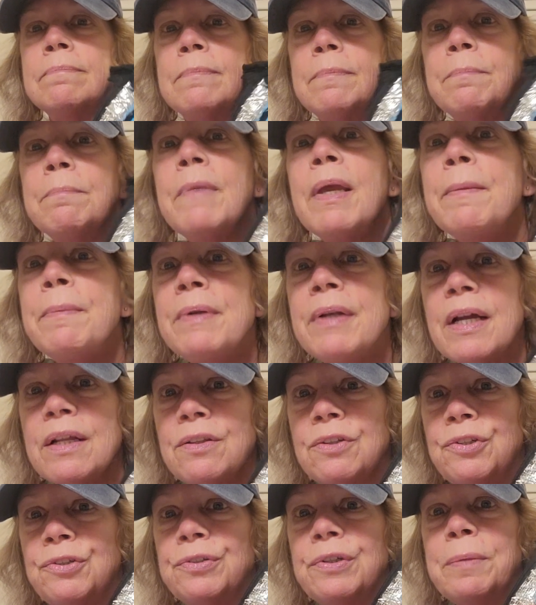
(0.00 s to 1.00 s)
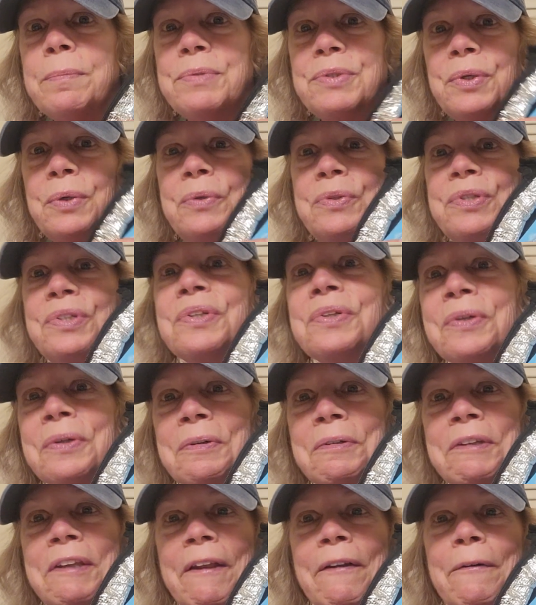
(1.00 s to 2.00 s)
maybe not the shrimp so
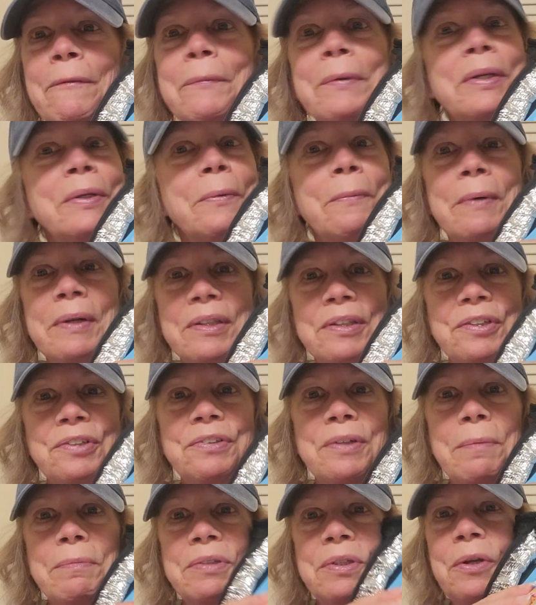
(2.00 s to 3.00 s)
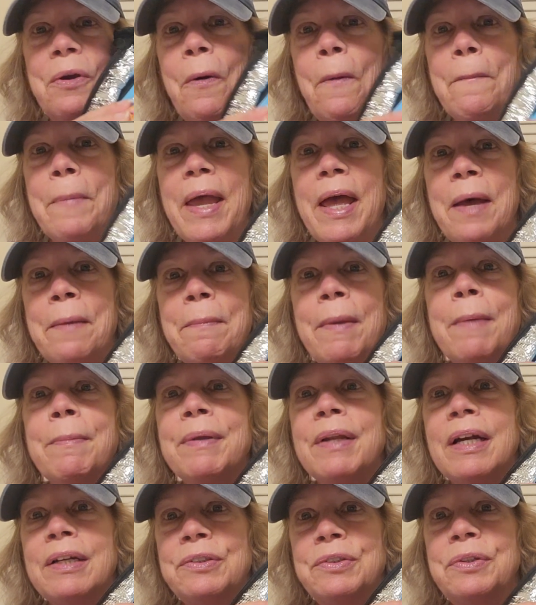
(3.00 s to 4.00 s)
soon, you know, we don't want the shrimp to go bad.
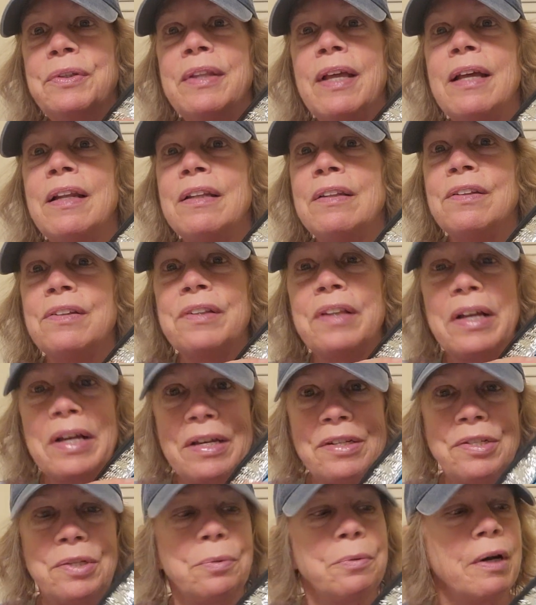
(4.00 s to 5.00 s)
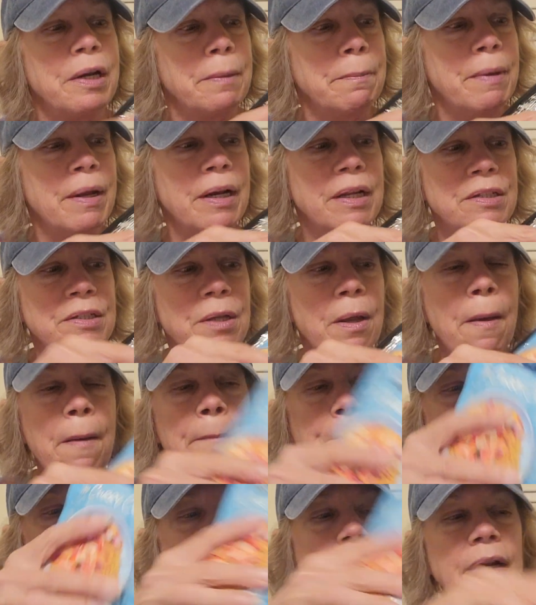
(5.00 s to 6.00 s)
Maybe I do that in the last 20 minutes,
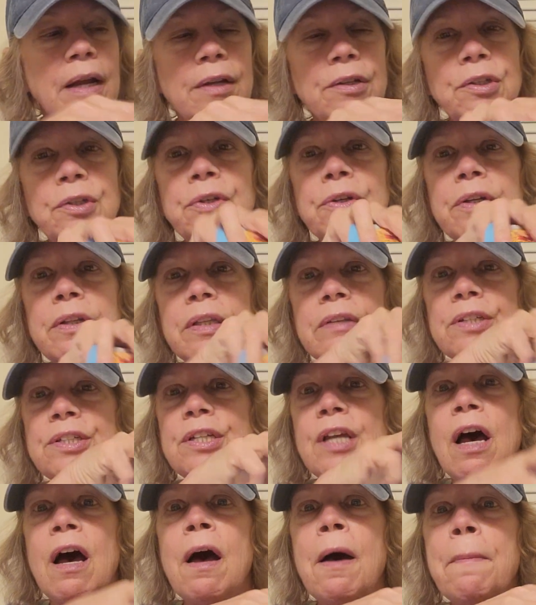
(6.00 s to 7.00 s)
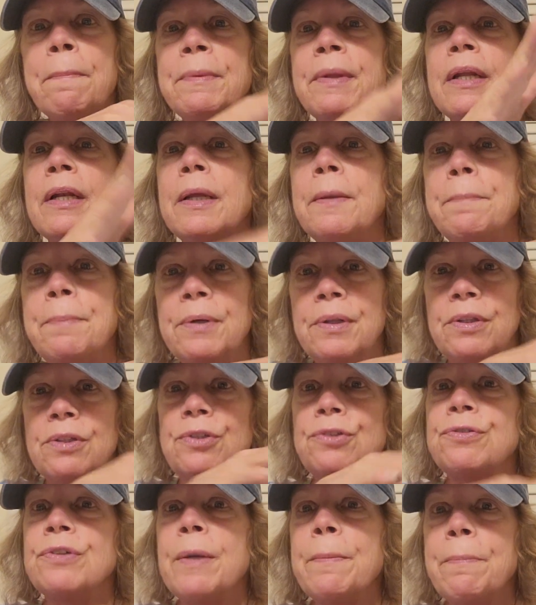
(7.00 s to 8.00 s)
but I'd cook this up, then I'd put the
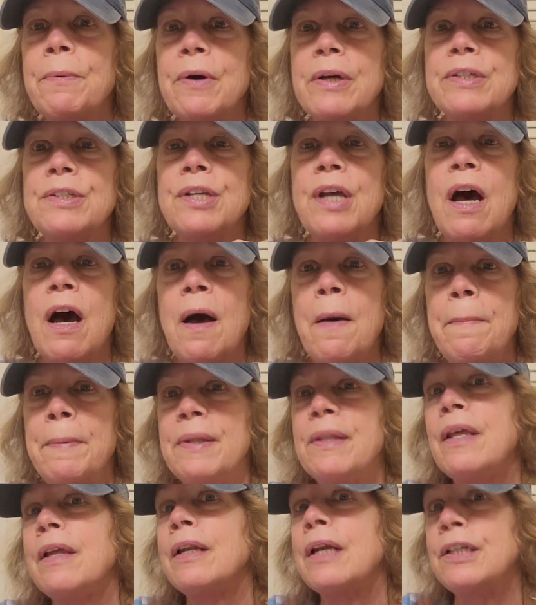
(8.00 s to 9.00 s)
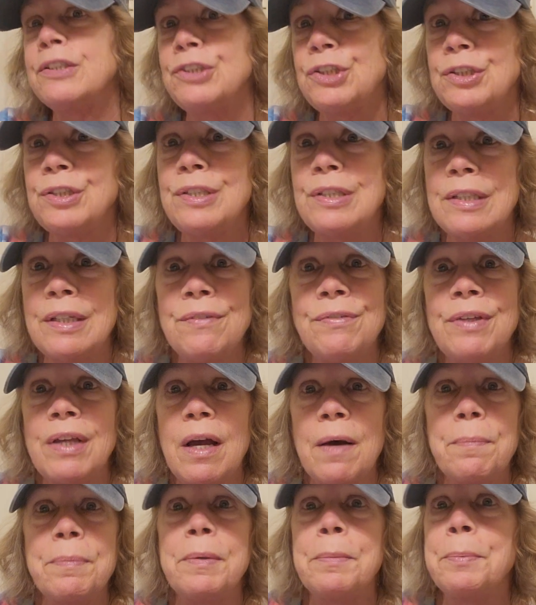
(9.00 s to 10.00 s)
shrimp on top, and then I just divvy
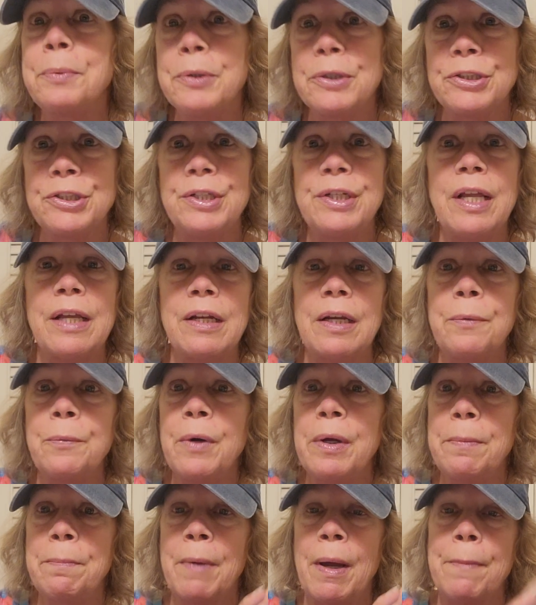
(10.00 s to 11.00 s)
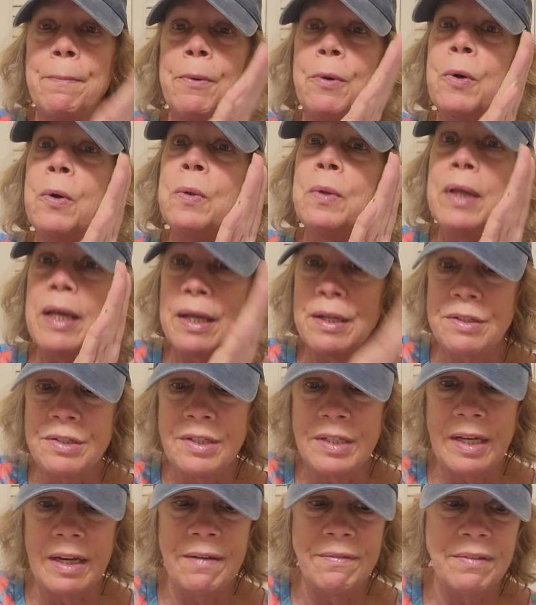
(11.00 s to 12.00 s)
up the portion that I want in my bowl and
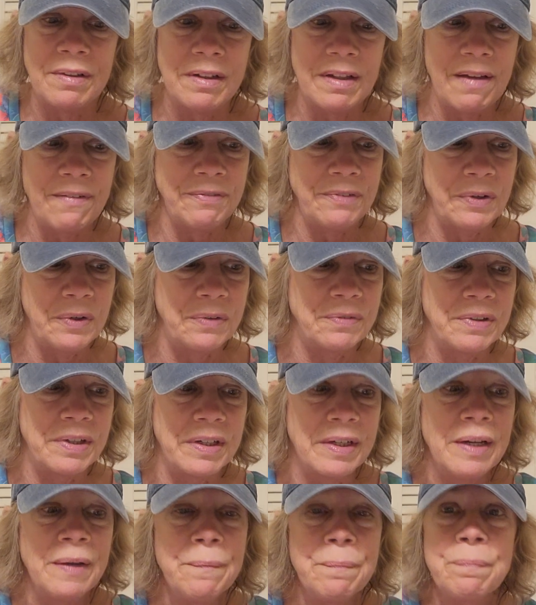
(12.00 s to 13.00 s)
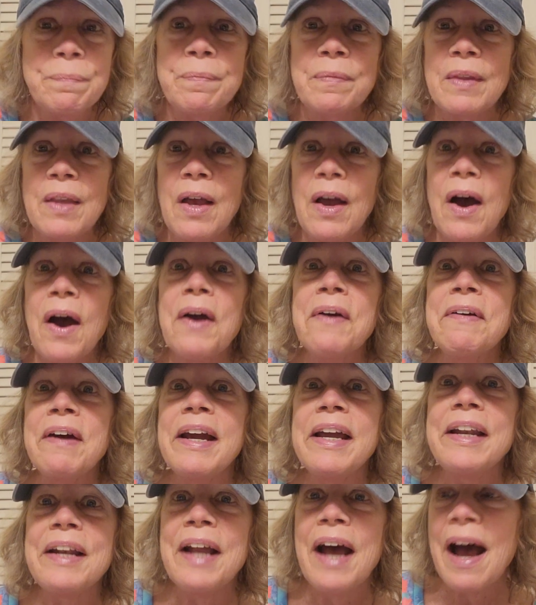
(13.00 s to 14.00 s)
save the leftover. All
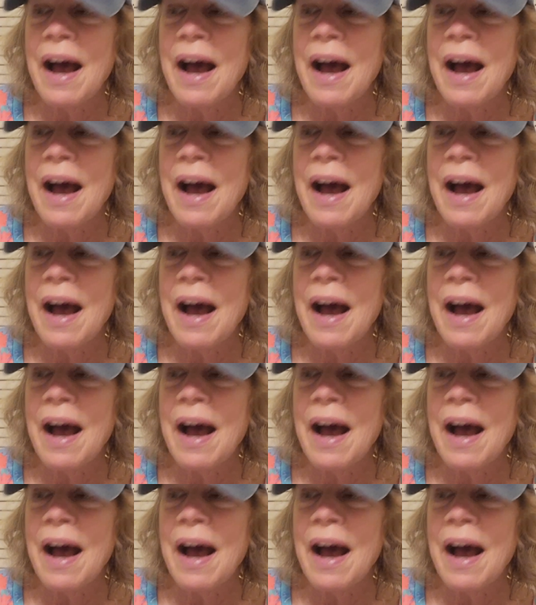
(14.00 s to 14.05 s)
right.